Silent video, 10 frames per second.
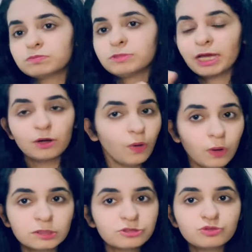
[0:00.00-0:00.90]
tell
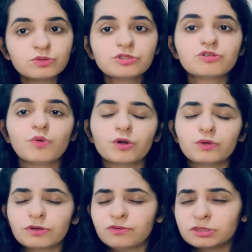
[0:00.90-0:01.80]
all the students who want to
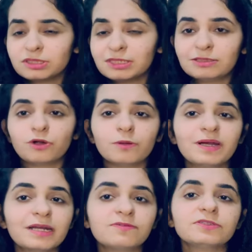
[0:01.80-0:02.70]
defer it's there in all
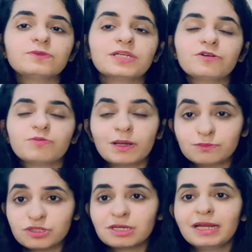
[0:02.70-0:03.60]
my defer mm-hmm. videos but i'm
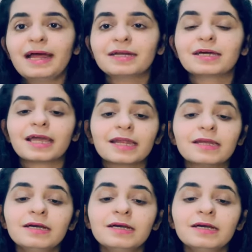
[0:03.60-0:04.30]
just gonna add it again